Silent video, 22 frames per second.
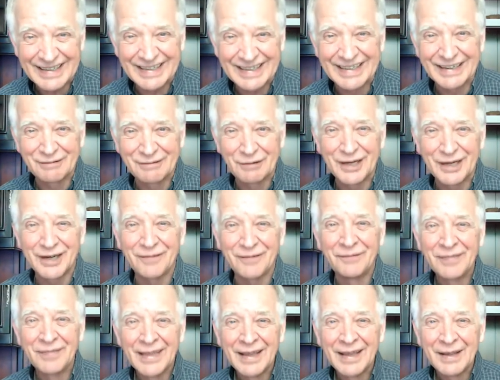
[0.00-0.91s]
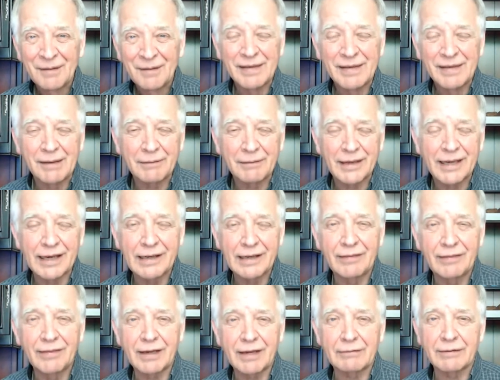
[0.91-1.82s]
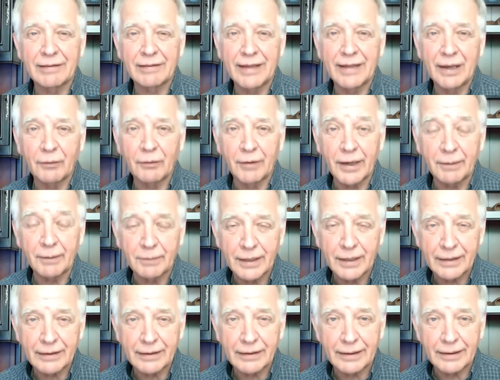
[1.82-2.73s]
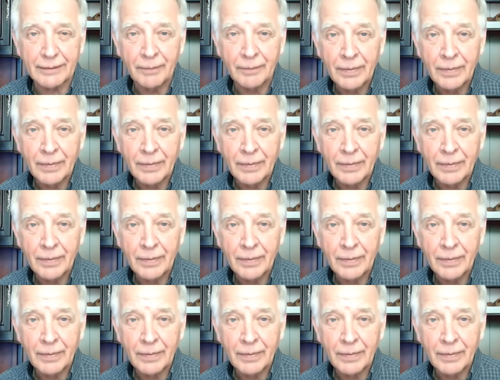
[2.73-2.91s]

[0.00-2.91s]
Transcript: well, maybe he didn't think of it that way, but uh,